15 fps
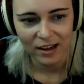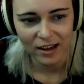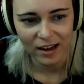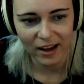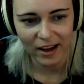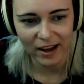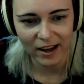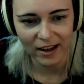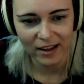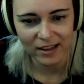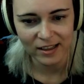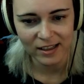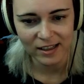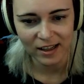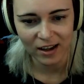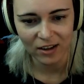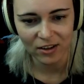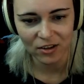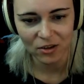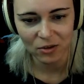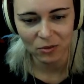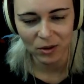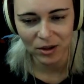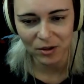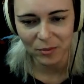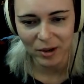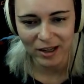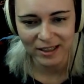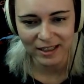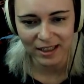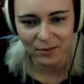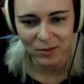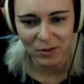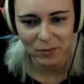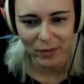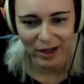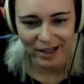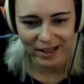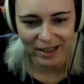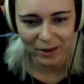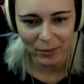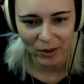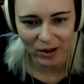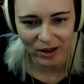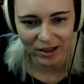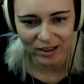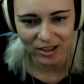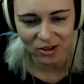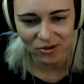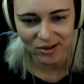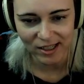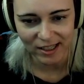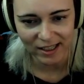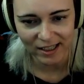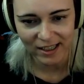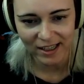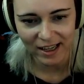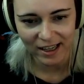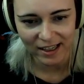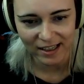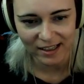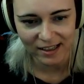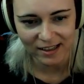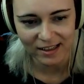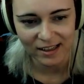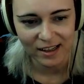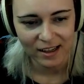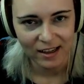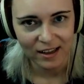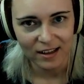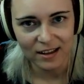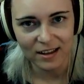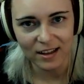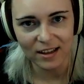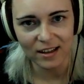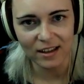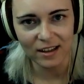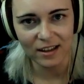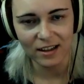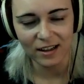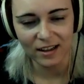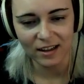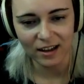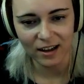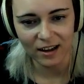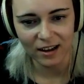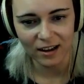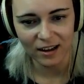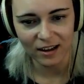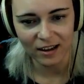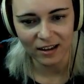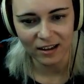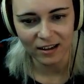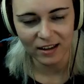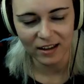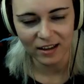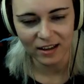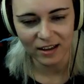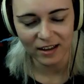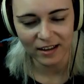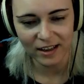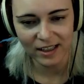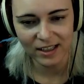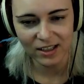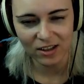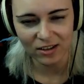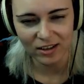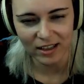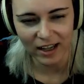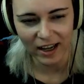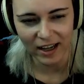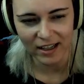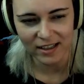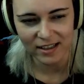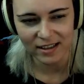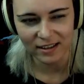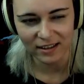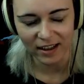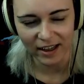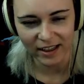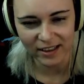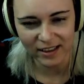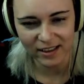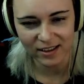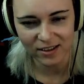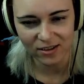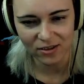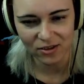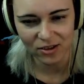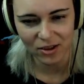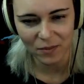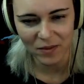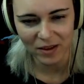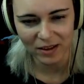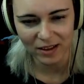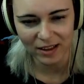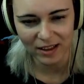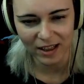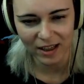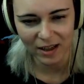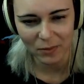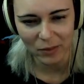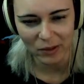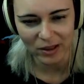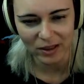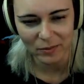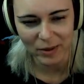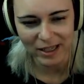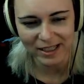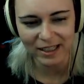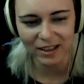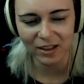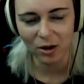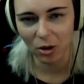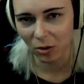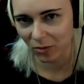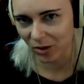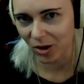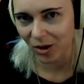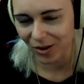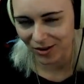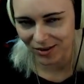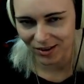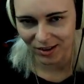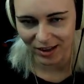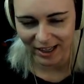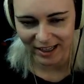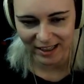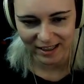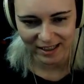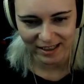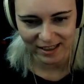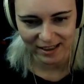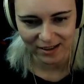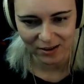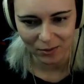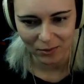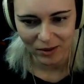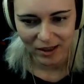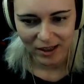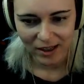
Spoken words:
and one of the mods that I'm debating upon using is the I think it's called Enhanced Lights or something like that, but it basically overhauls the lighting system.